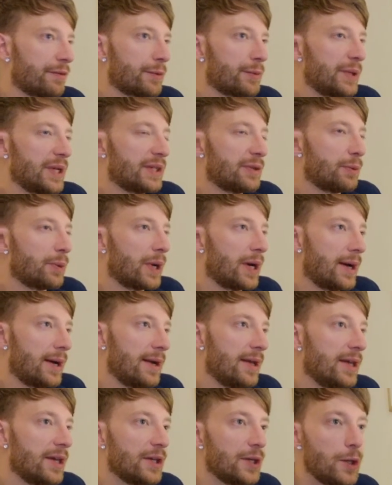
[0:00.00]
grid where
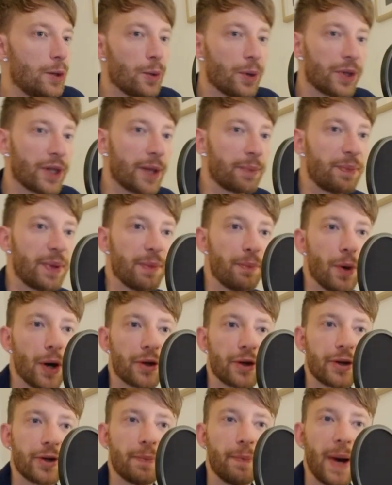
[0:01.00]
you will not be
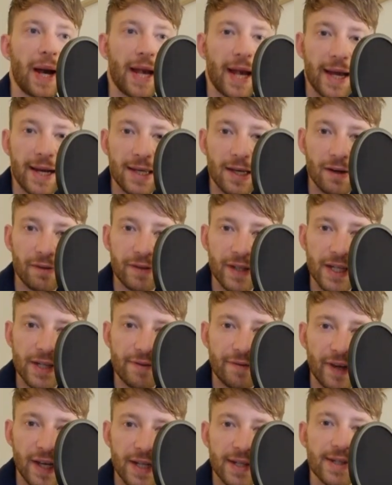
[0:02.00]
bothered by any of these
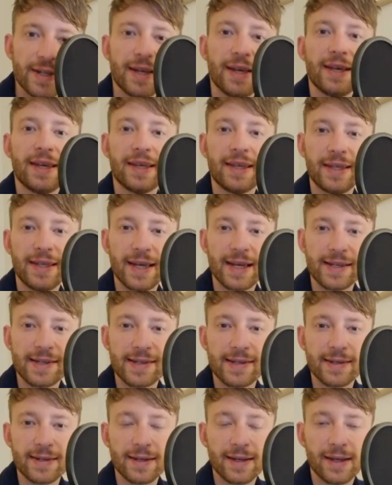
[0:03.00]
things?
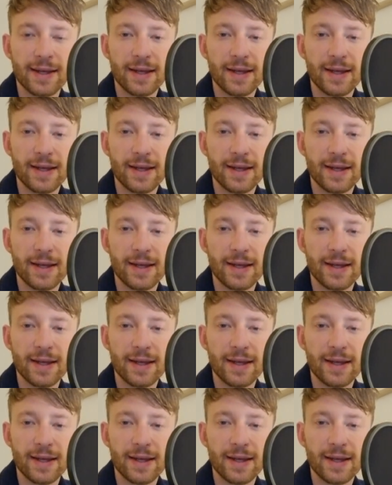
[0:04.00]
Yes.